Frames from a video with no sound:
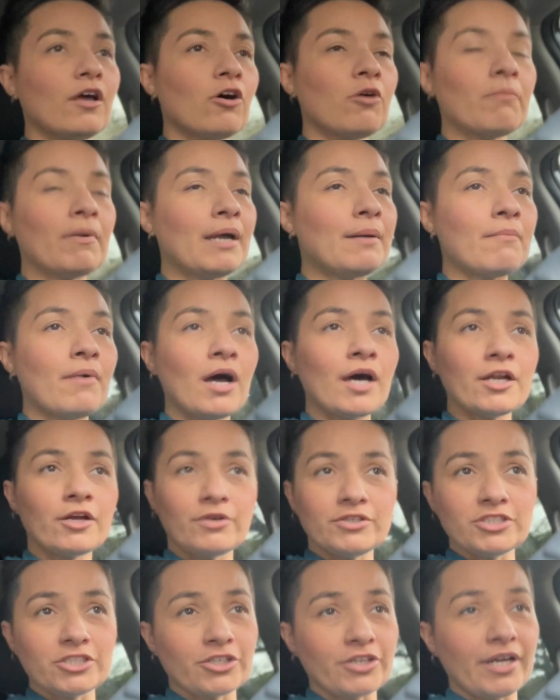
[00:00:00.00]
my motto,
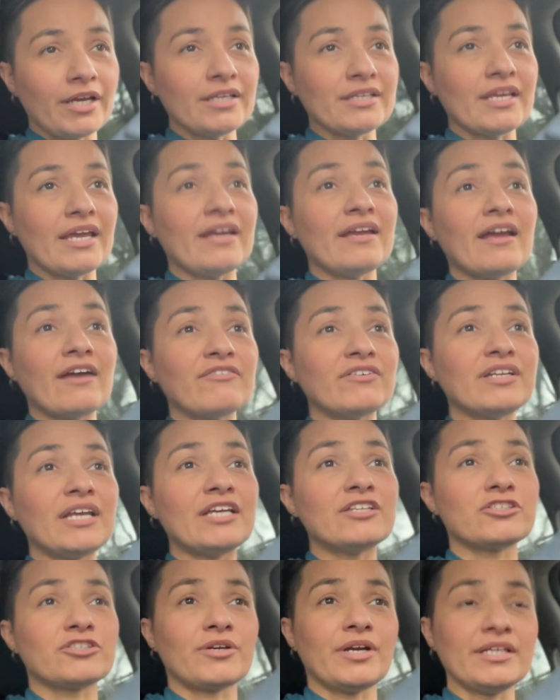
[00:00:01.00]
it's a great day. Every day
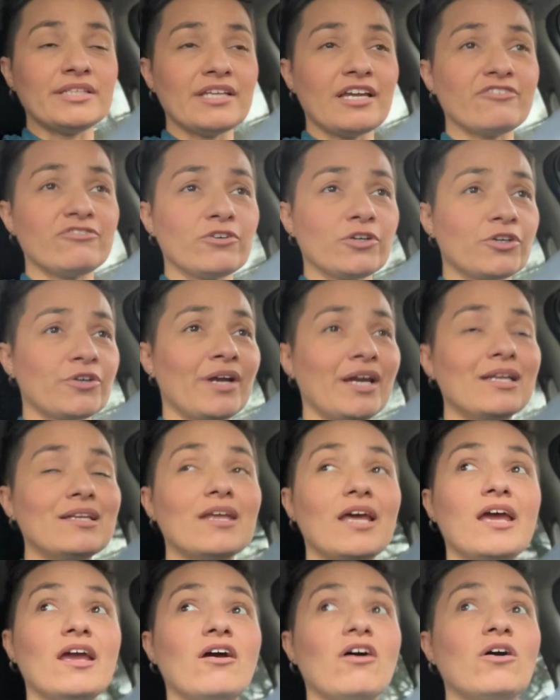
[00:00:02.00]
is a great day for a great
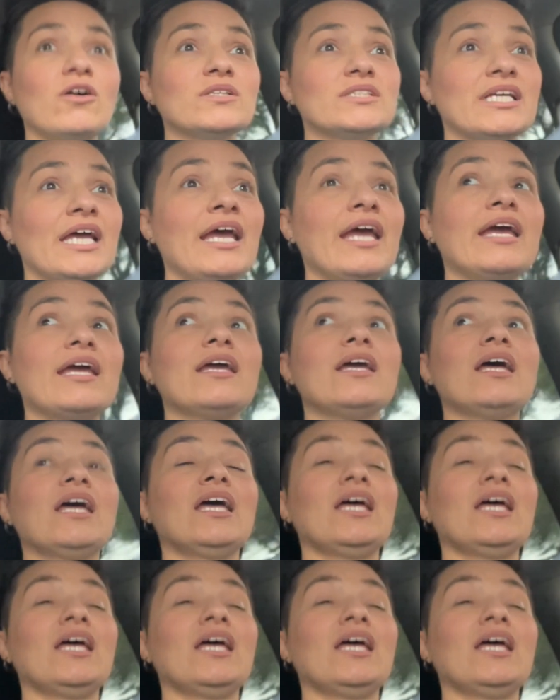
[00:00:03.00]
day all day.